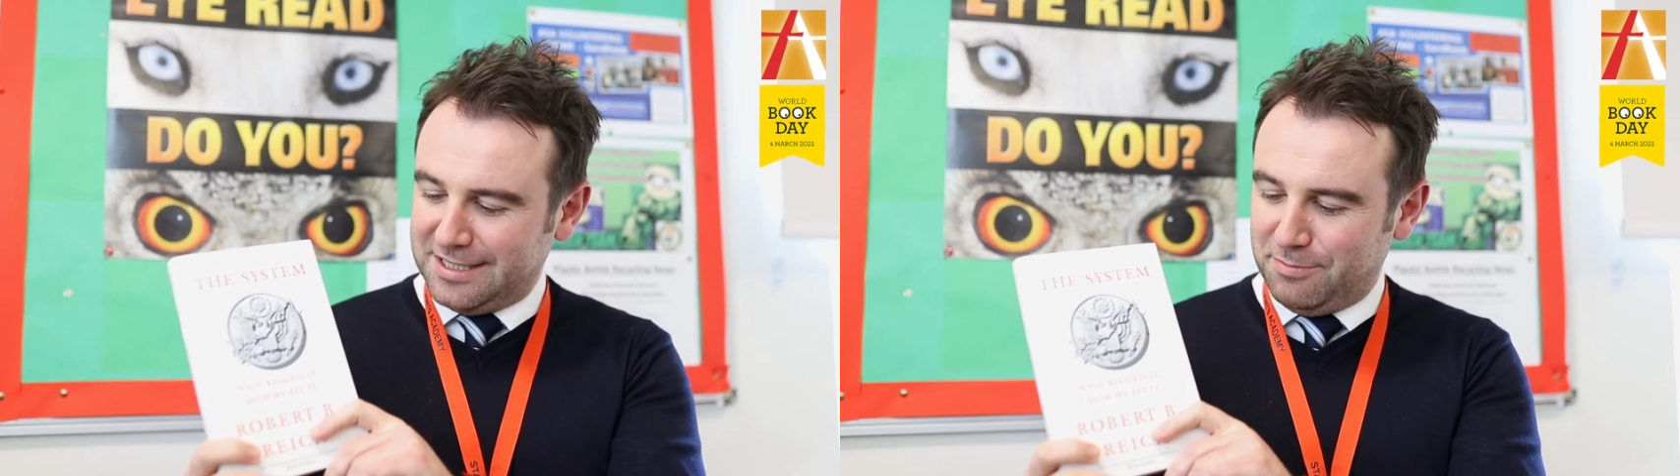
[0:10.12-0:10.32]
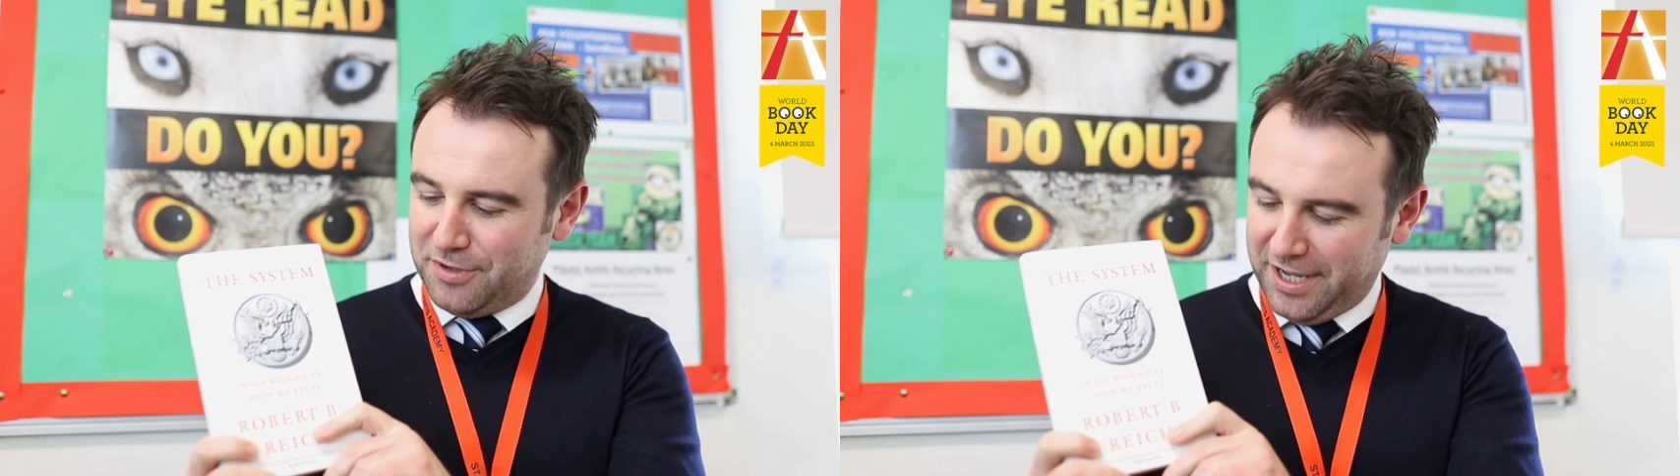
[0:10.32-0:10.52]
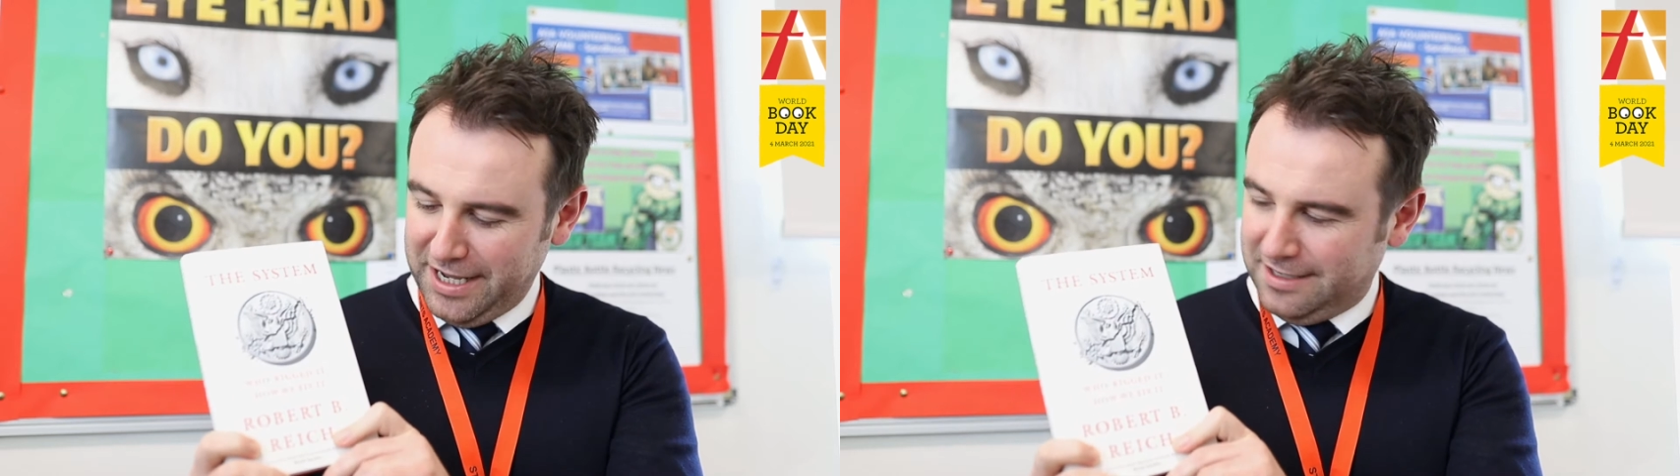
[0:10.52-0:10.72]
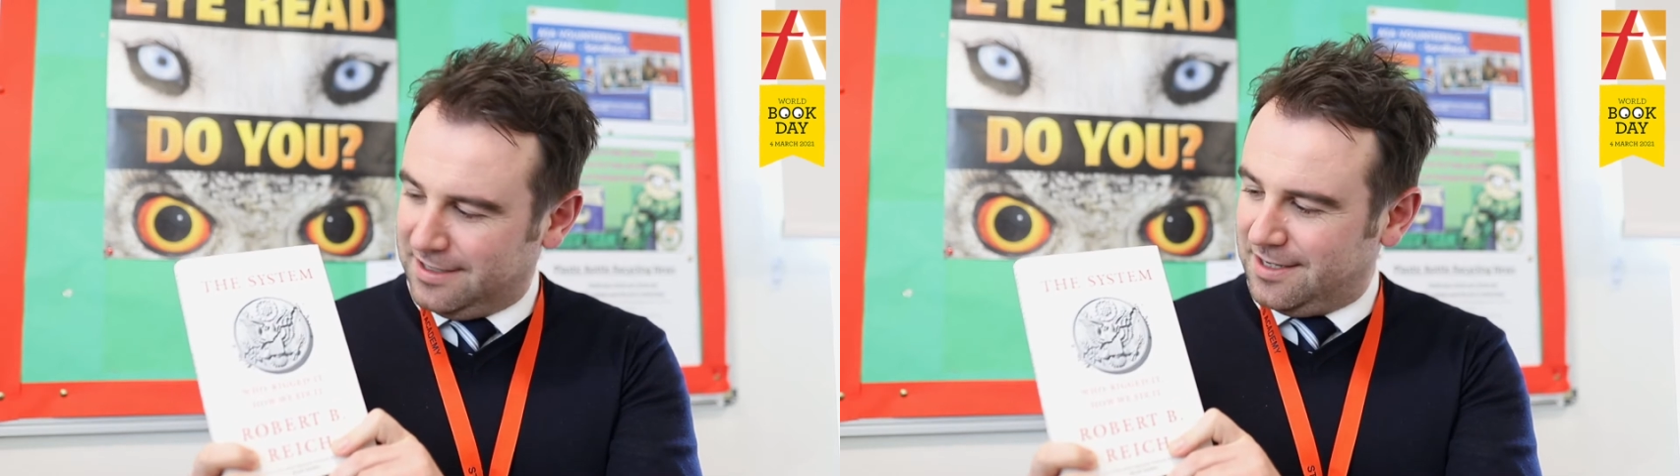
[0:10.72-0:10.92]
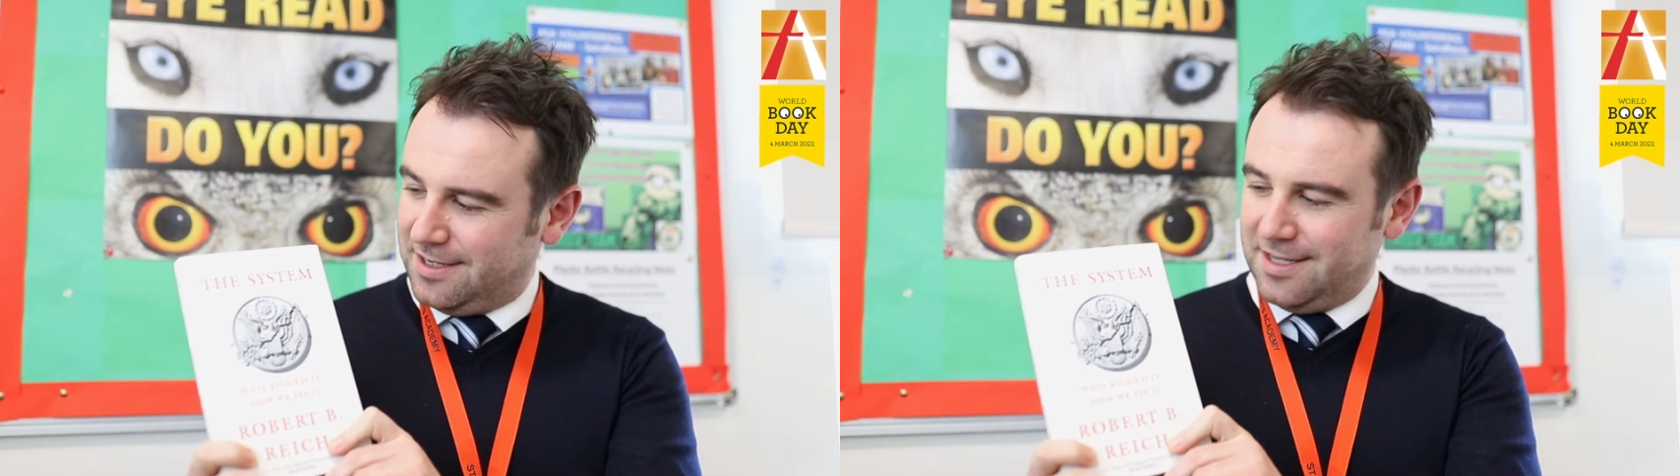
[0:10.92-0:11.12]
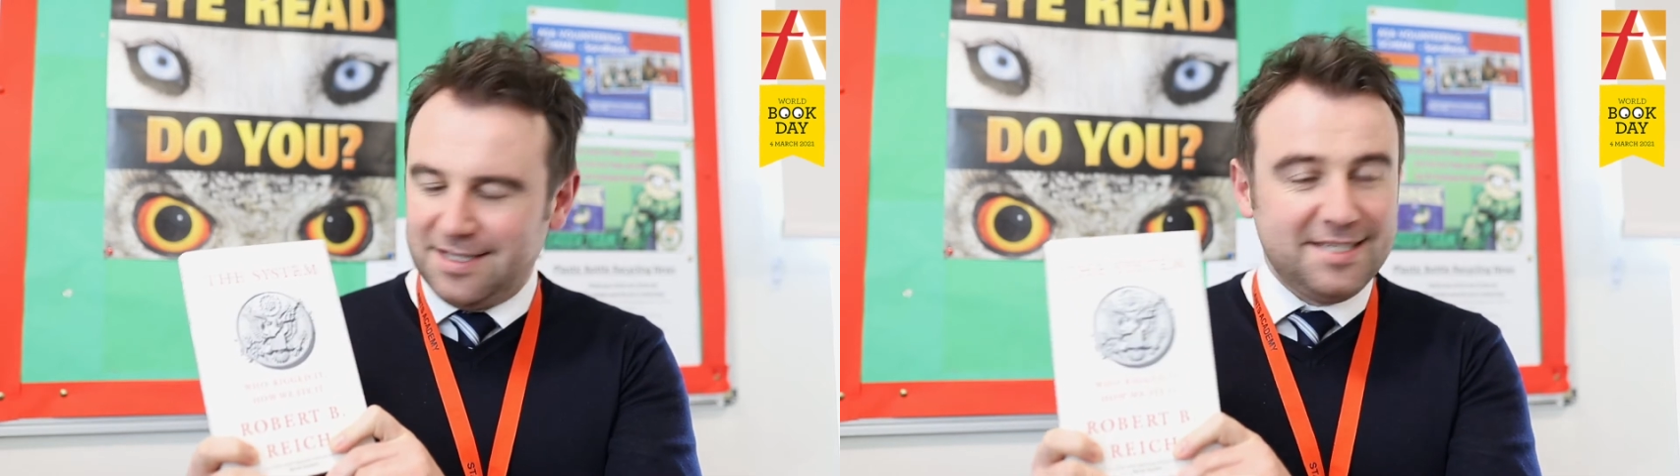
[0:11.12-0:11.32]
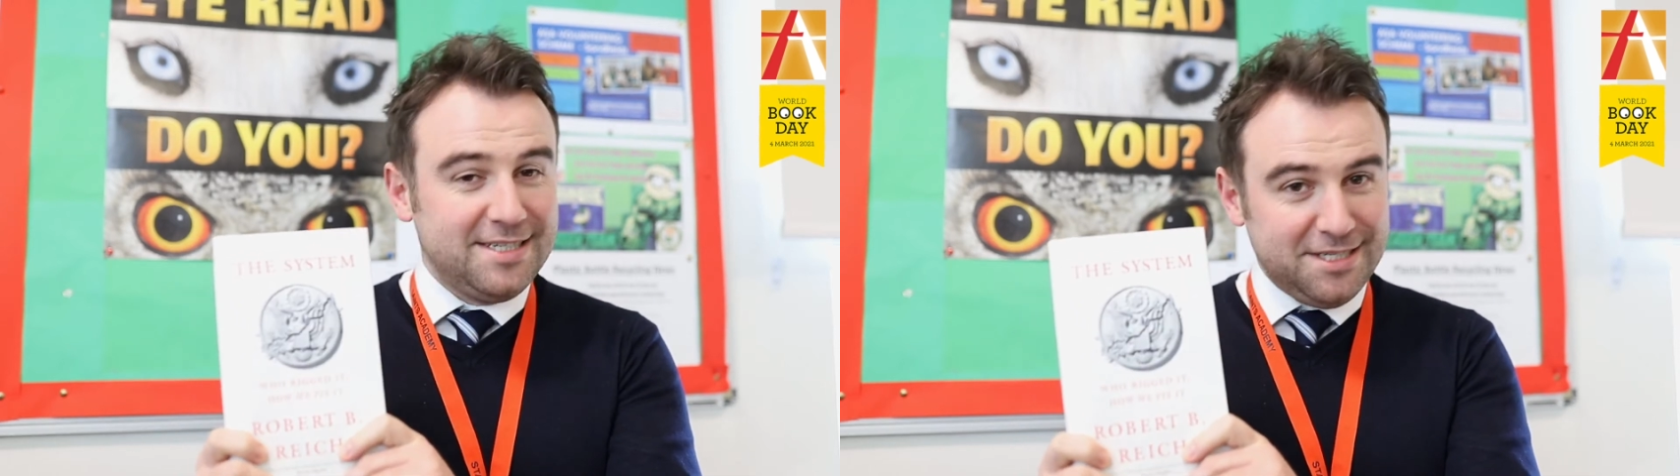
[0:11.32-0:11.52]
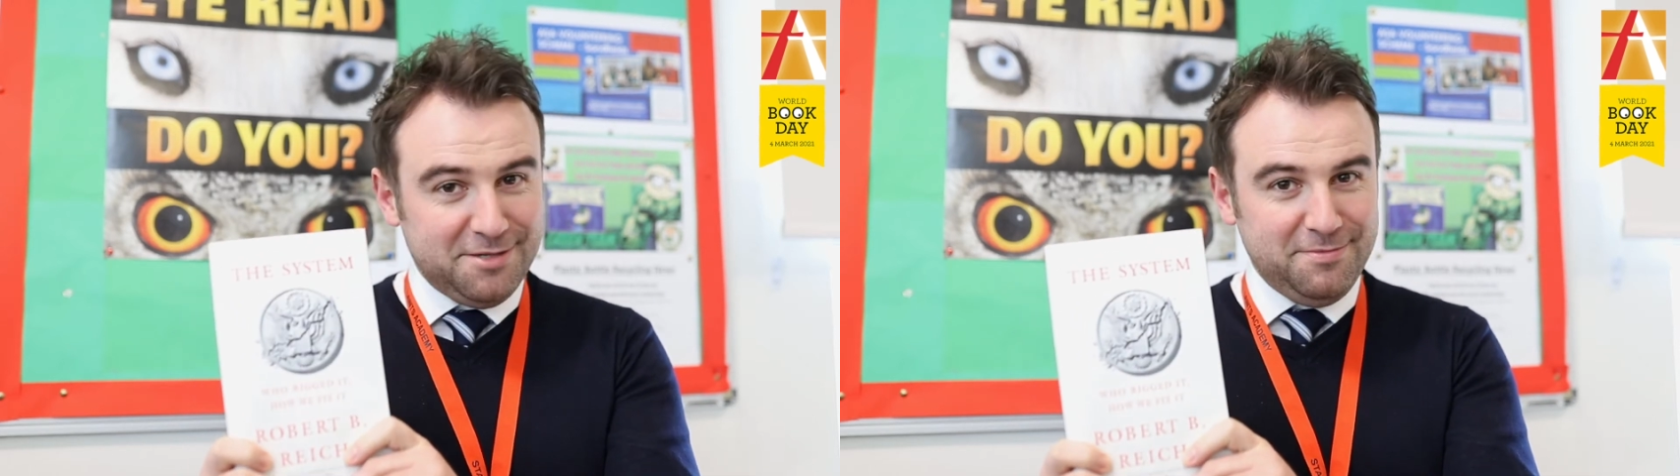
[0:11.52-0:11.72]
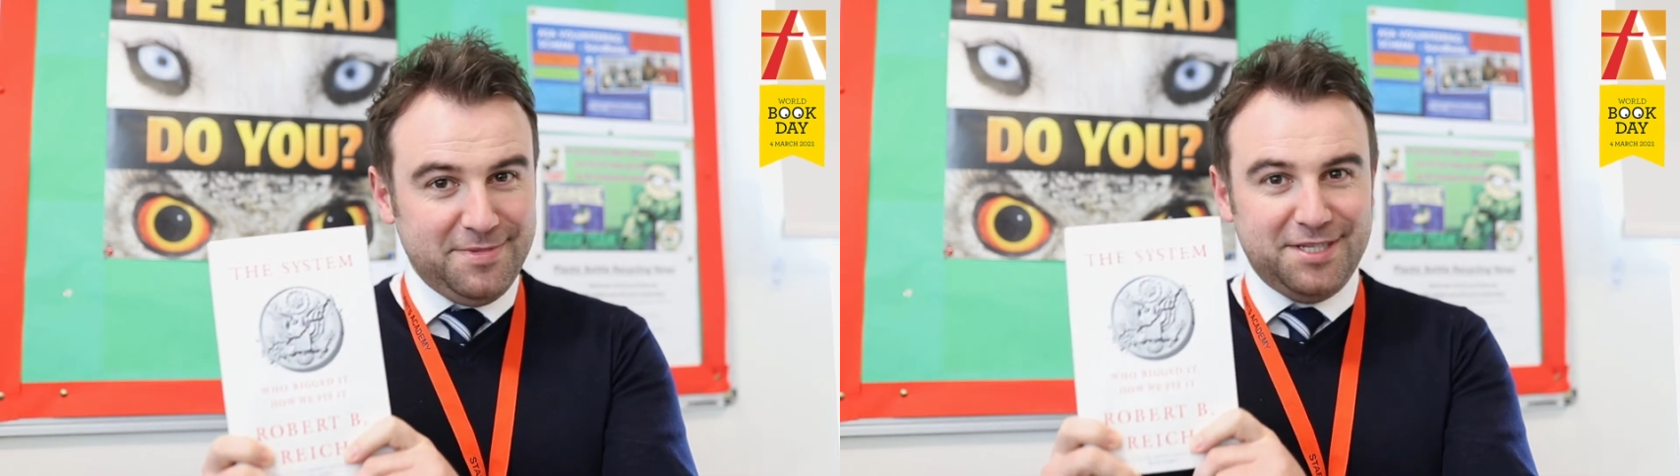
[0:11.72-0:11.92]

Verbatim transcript: this book here, The System.